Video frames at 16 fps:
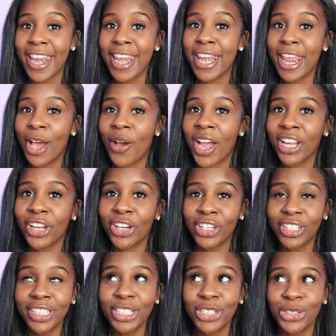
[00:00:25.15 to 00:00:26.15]
Now, I
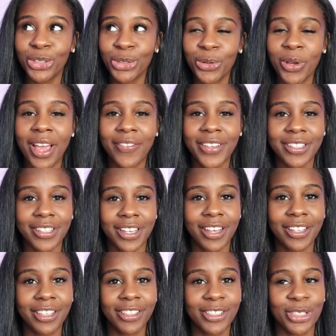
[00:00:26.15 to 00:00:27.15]
currently do have a
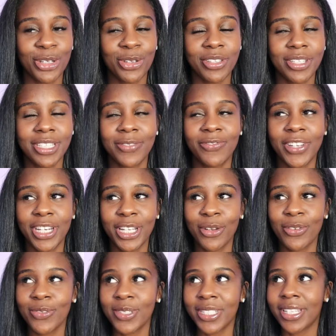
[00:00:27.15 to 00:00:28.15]
toddler, so this
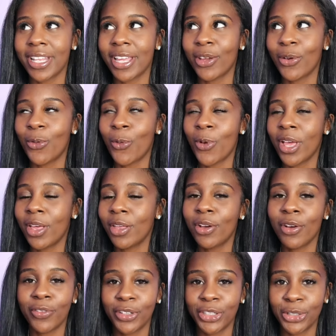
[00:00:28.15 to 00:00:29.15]
video was like well
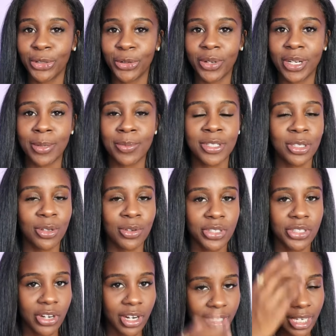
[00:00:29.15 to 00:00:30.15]
overdue and I'm so
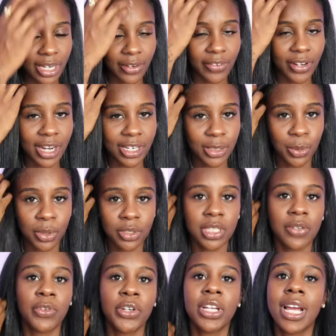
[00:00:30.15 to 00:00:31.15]
sorry that I forgot to
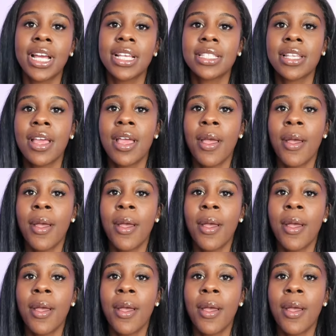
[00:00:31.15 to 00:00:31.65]
post it for you guys.